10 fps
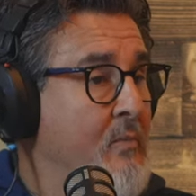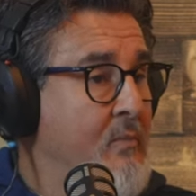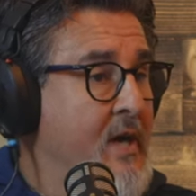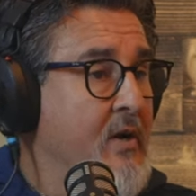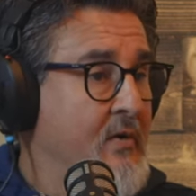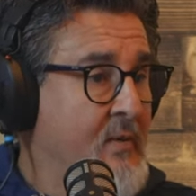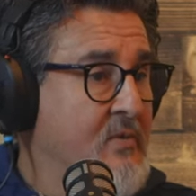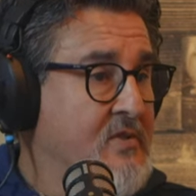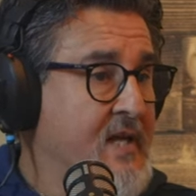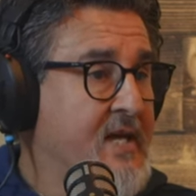we're better that
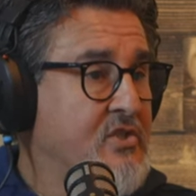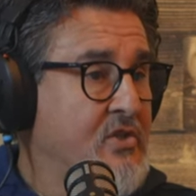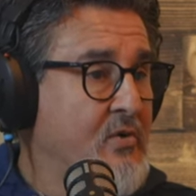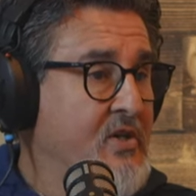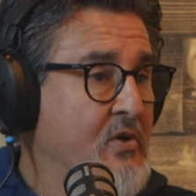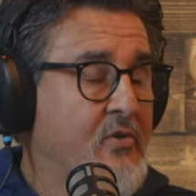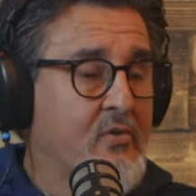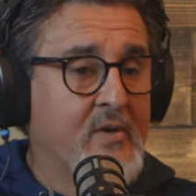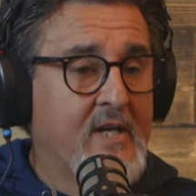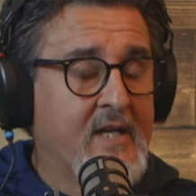was last year year
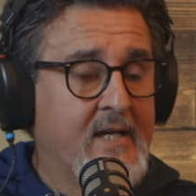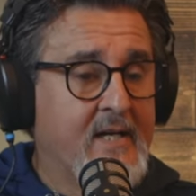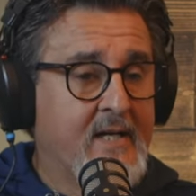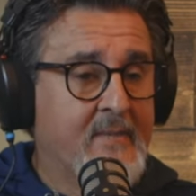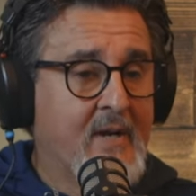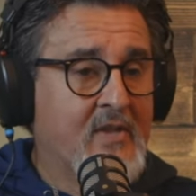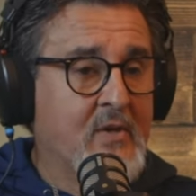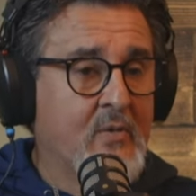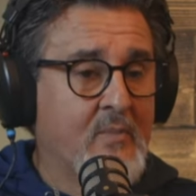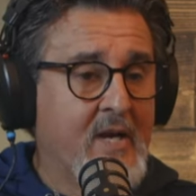three um, i
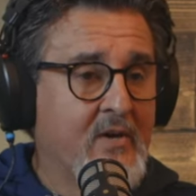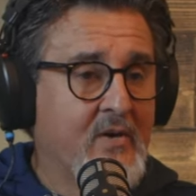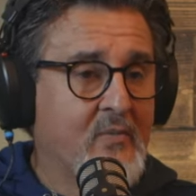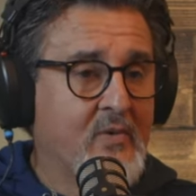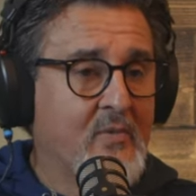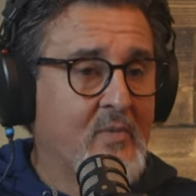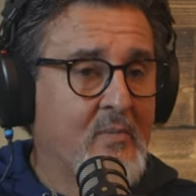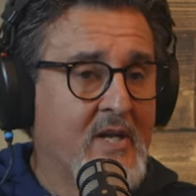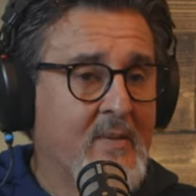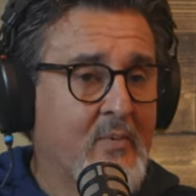think we're better and we're, we're
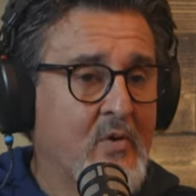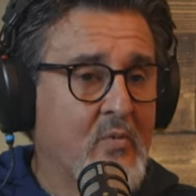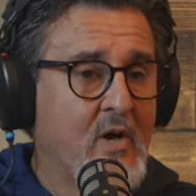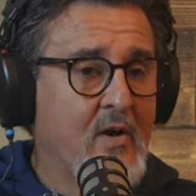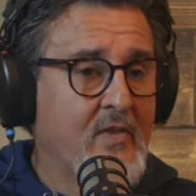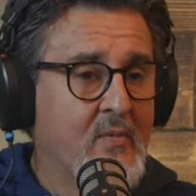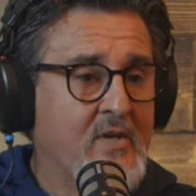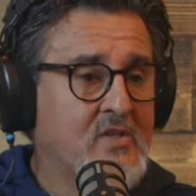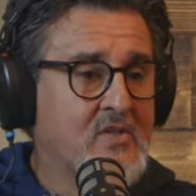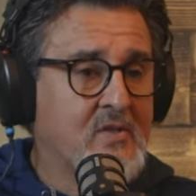playing pretty well and then we
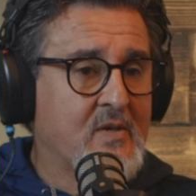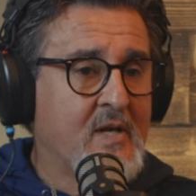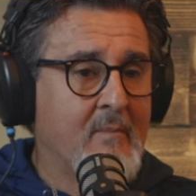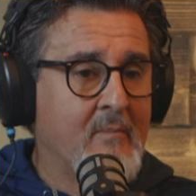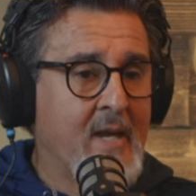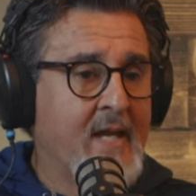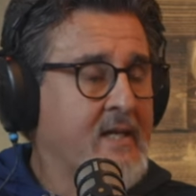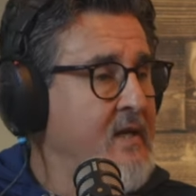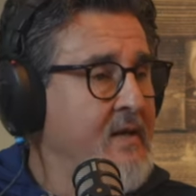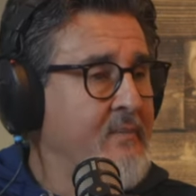just got
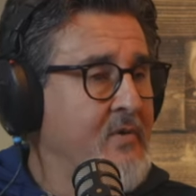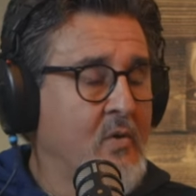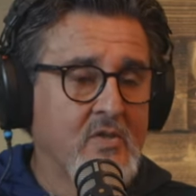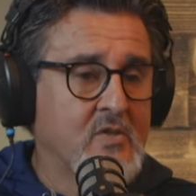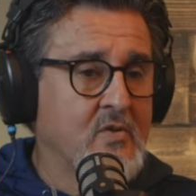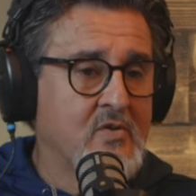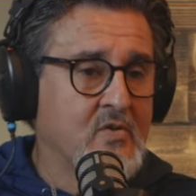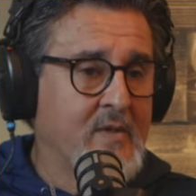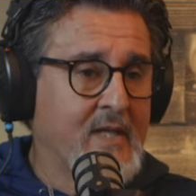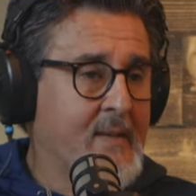banged up no excuses
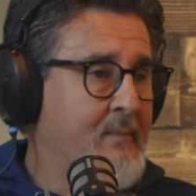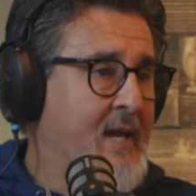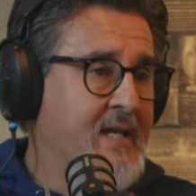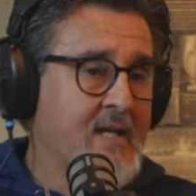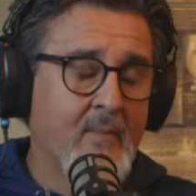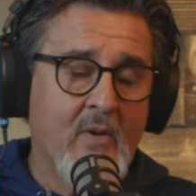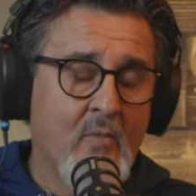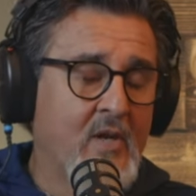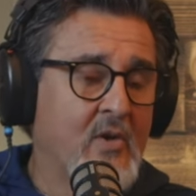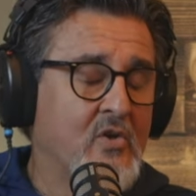we get banged up and
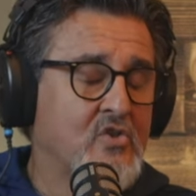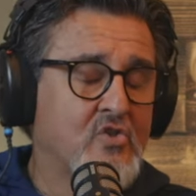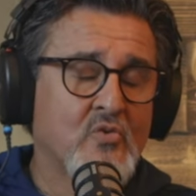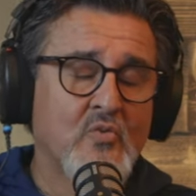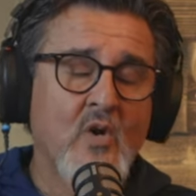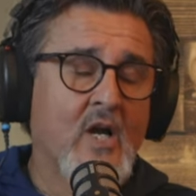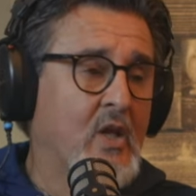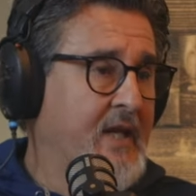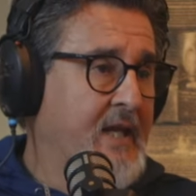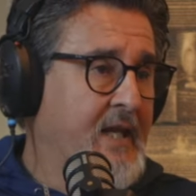we are
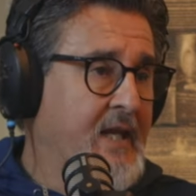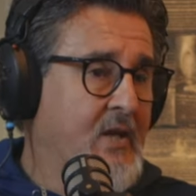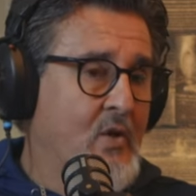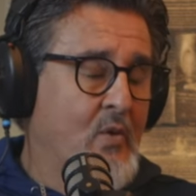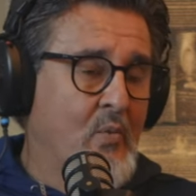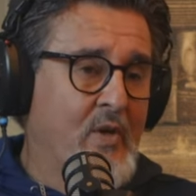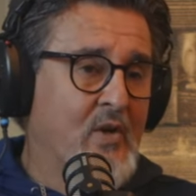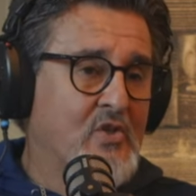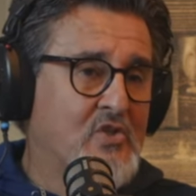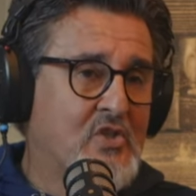struggling we
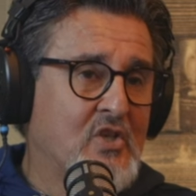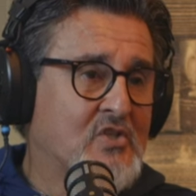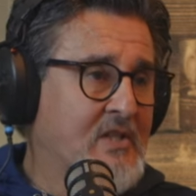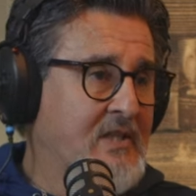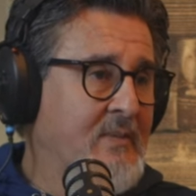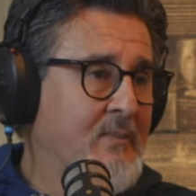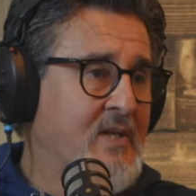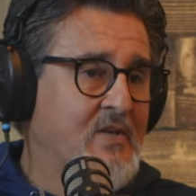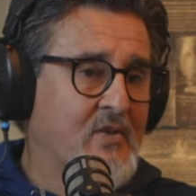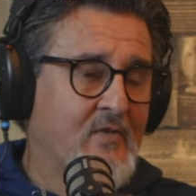are just
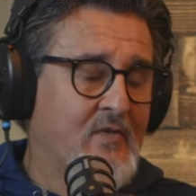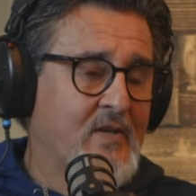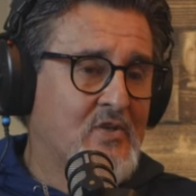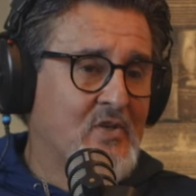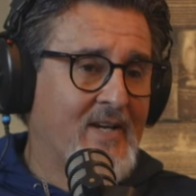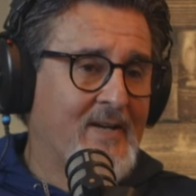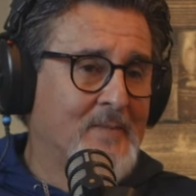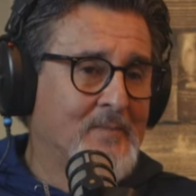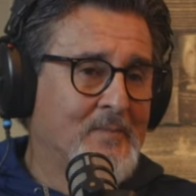limping to the finish line.